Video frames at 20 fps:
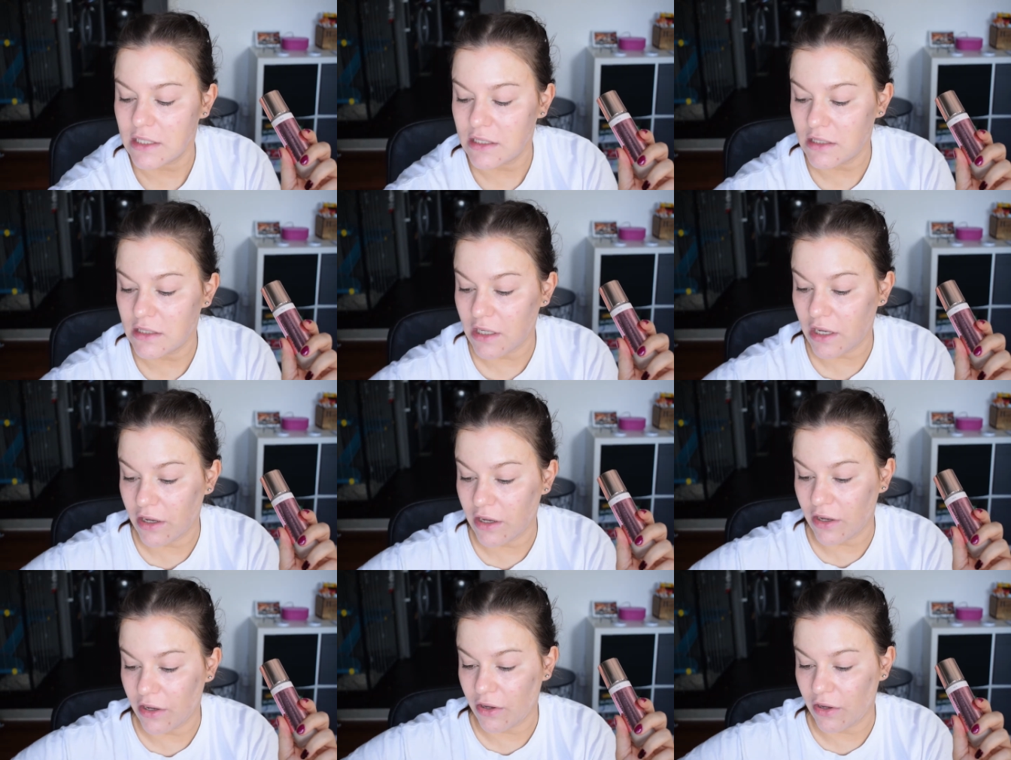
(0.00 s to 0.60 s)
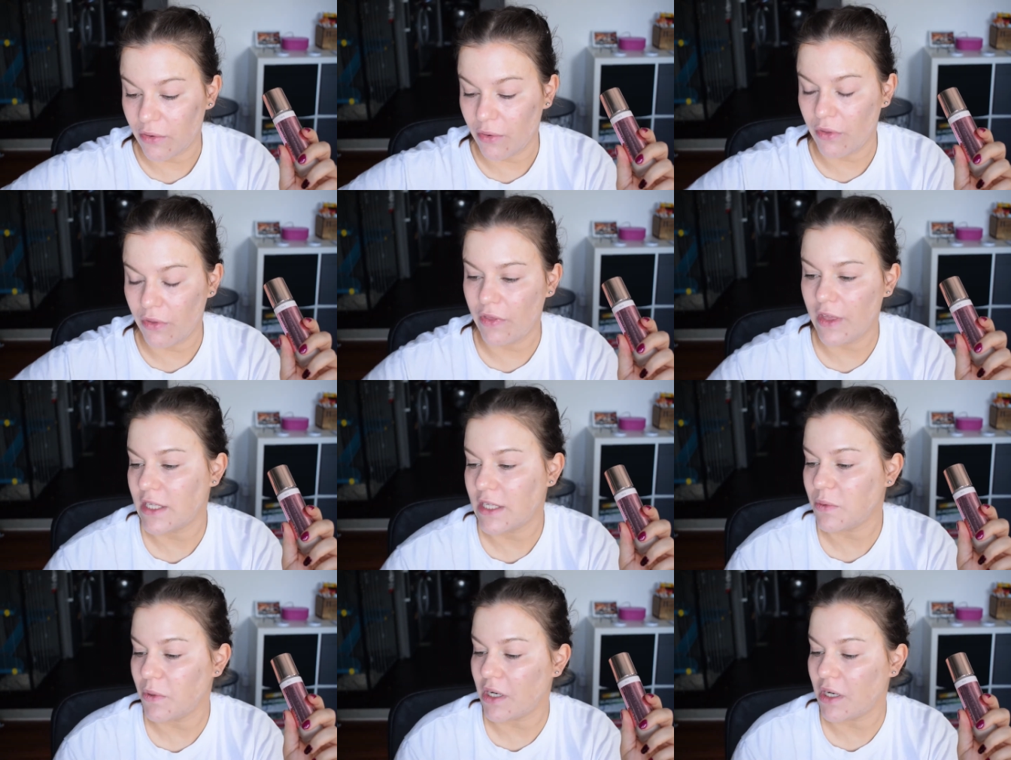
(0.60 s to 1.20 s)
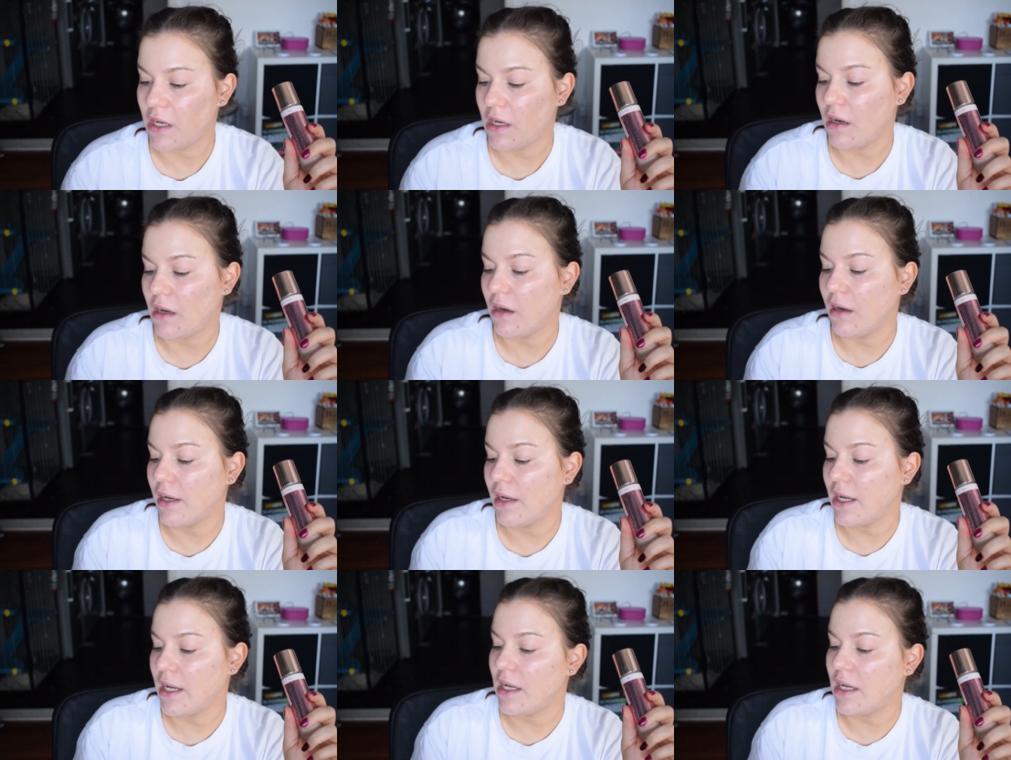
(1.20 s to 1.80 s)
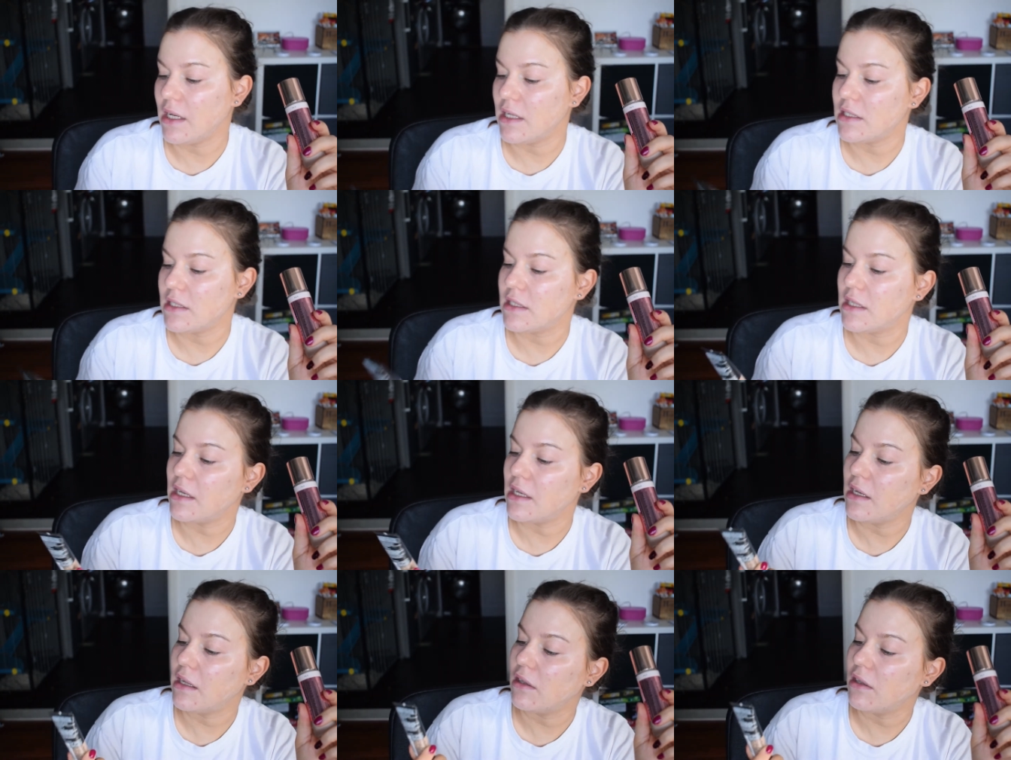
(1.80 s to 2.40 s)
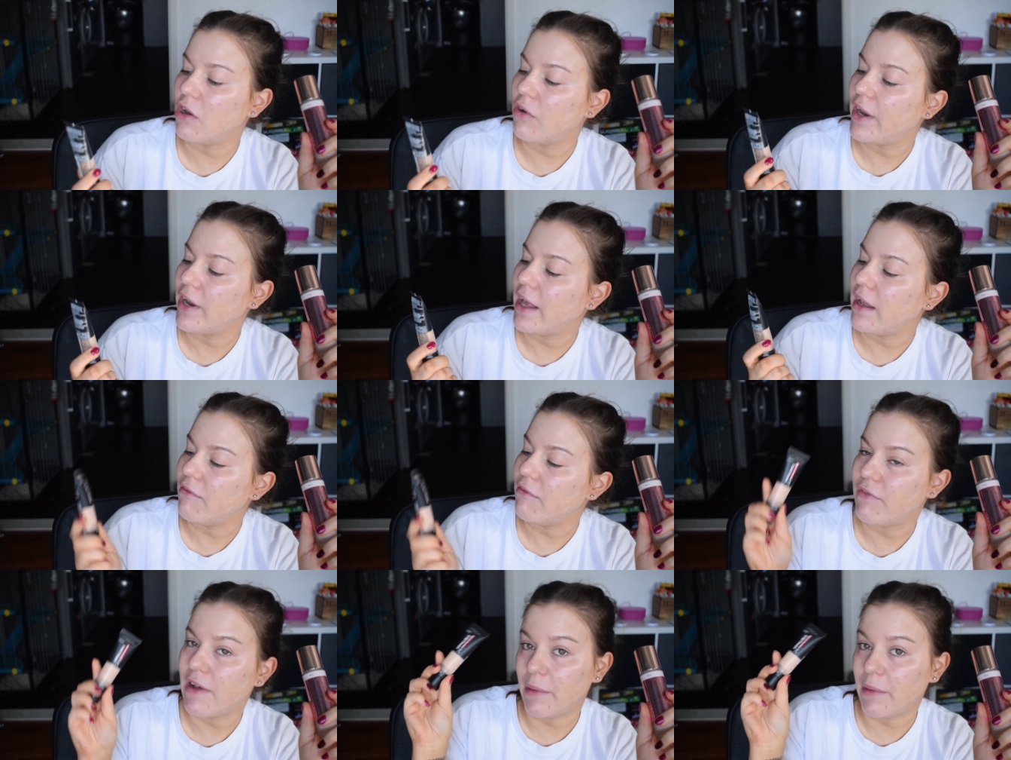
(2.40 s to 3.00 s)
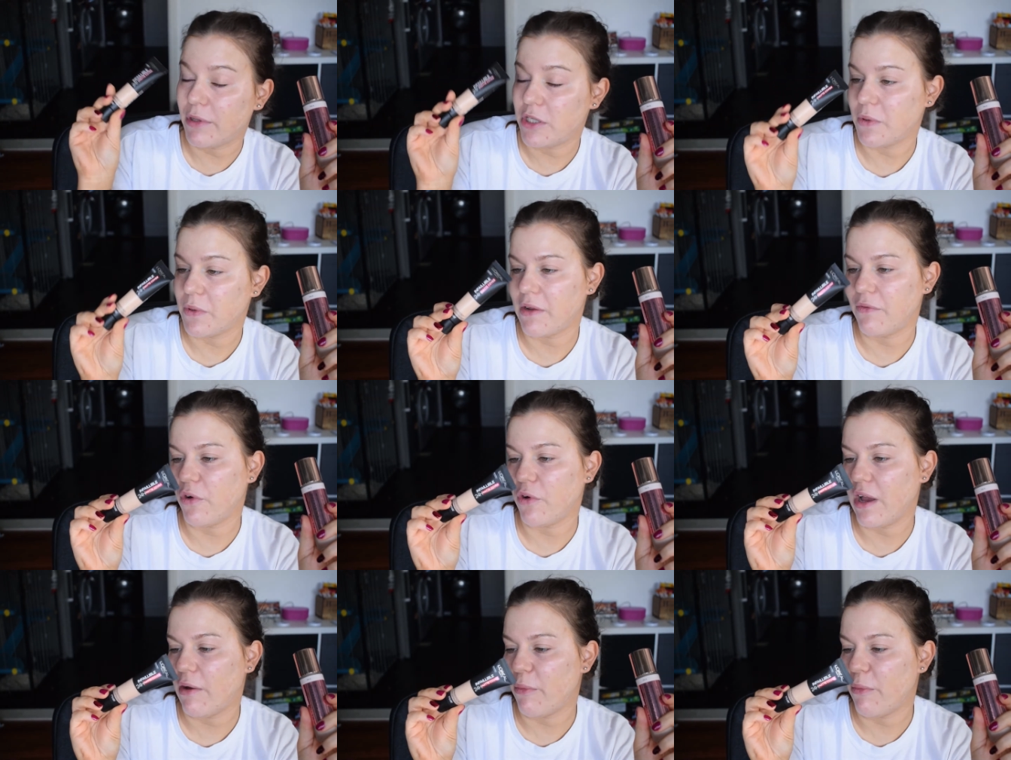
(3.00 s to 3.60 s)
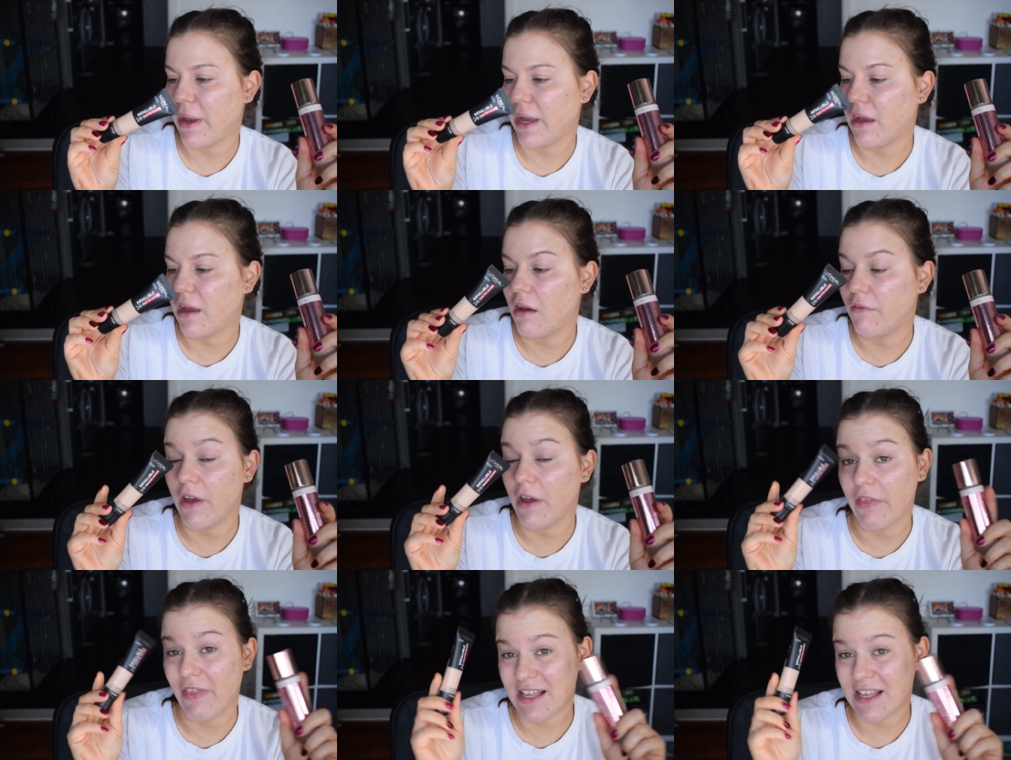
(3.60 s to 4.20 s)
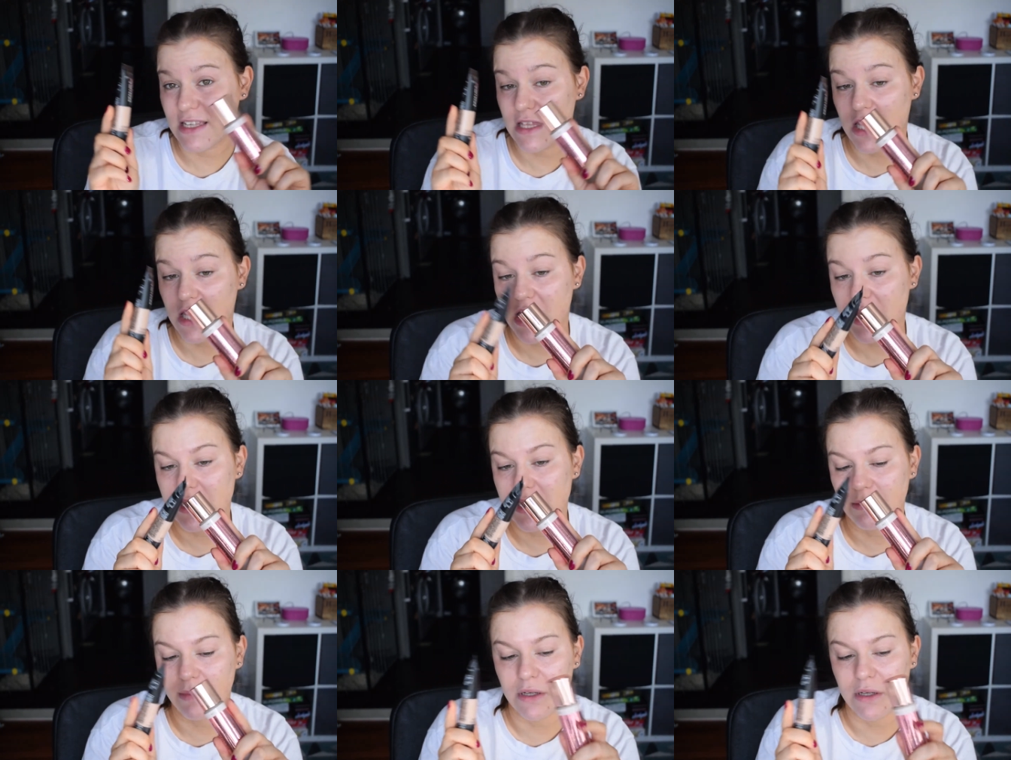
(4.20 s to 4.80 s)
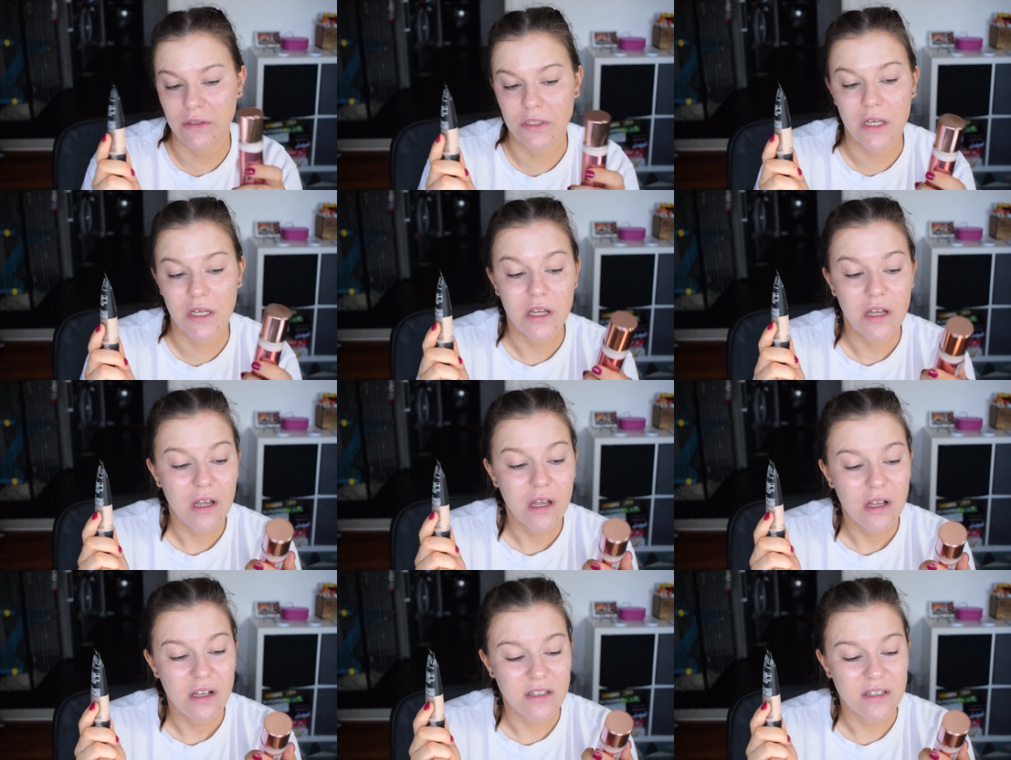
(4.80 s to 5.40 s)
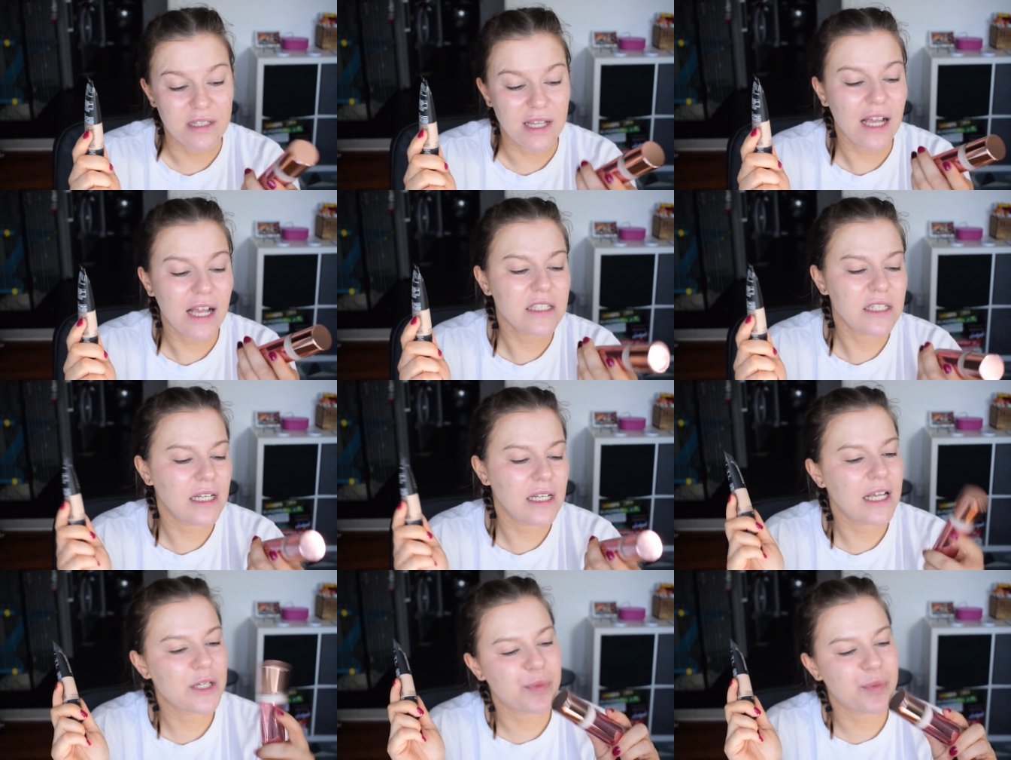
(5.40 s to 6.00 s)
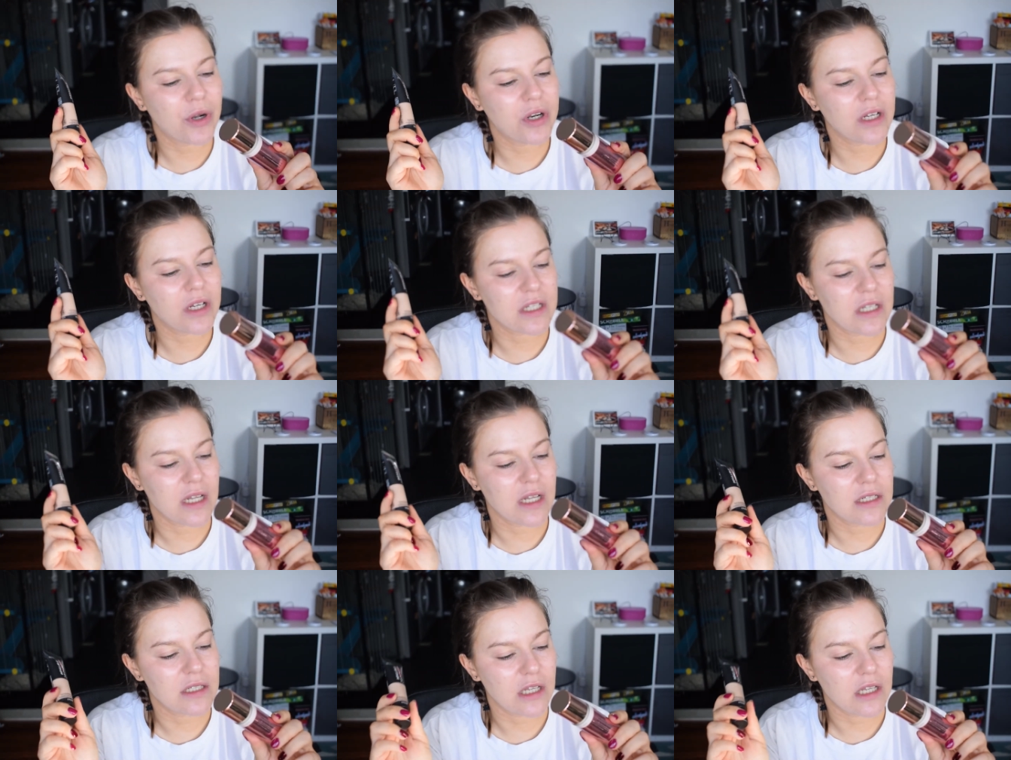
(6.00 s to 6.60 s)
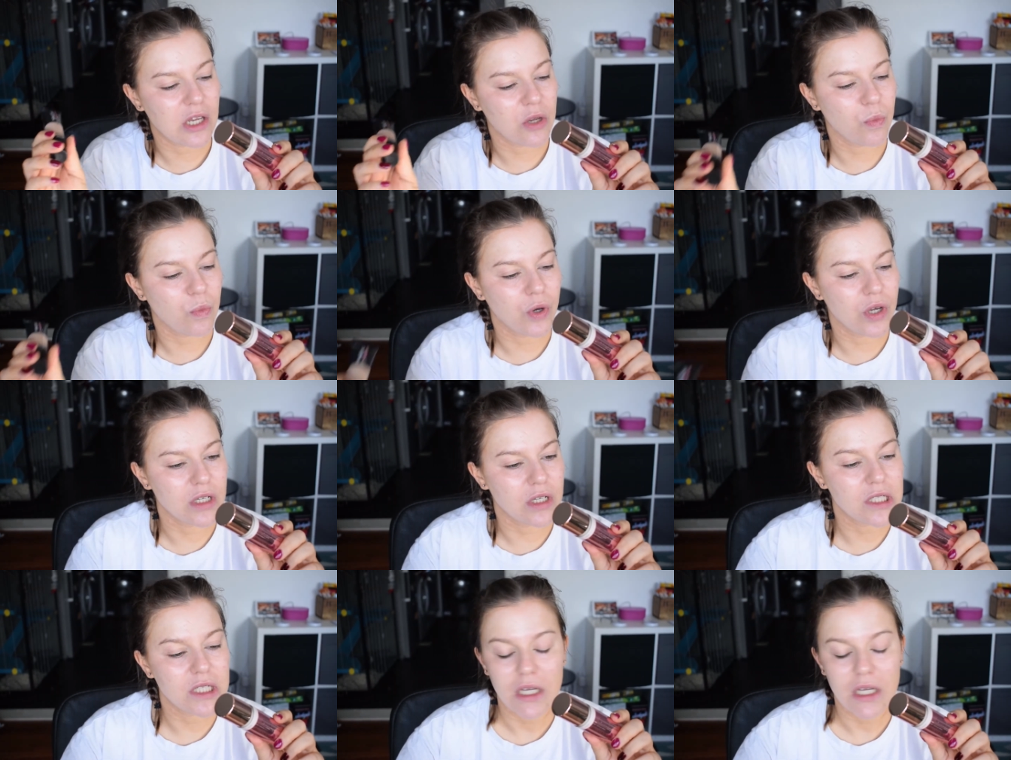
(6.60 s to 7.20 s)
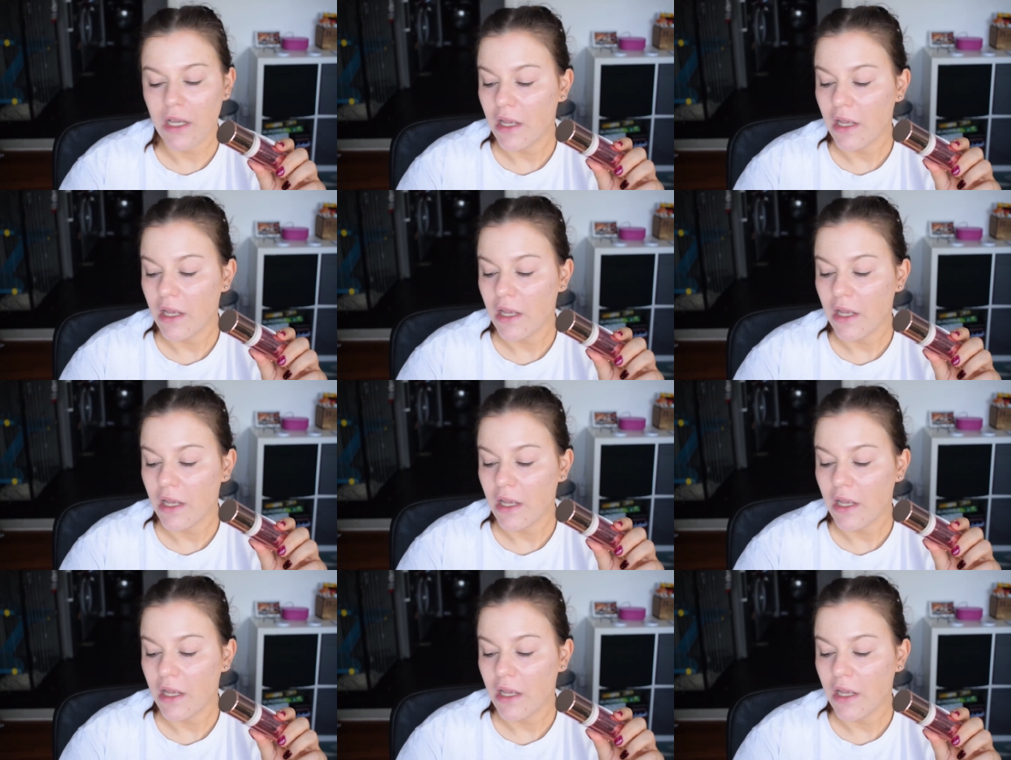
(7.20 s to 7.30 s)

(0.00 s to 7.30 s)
So this one here is the L'Oreal Infallible 24-hour matte cover, and that's 30ml. So there's actually less product in this than you would